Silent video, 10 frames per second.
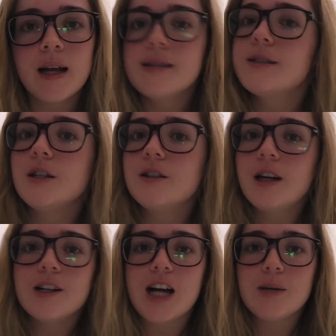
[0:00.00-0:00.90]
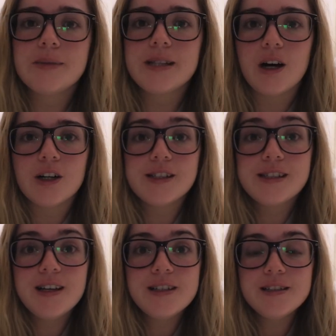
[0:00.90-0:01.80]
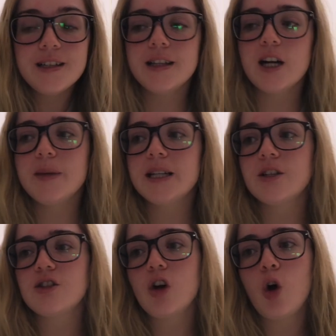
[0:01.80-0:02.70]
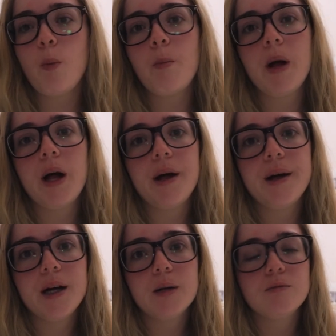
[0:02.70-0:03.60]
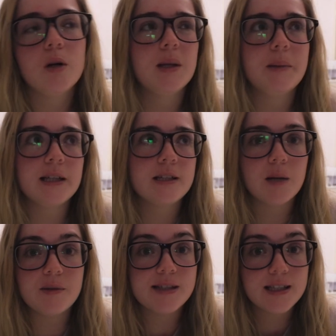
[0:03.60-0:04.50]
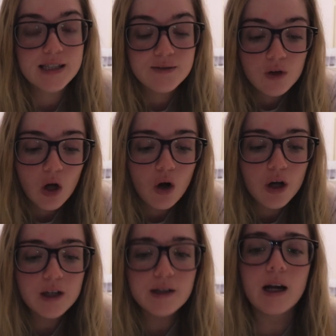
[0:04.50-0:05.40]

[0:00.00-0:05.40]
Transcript: So the large albums are done. They'll be in the shop probably by the time you see this vlog.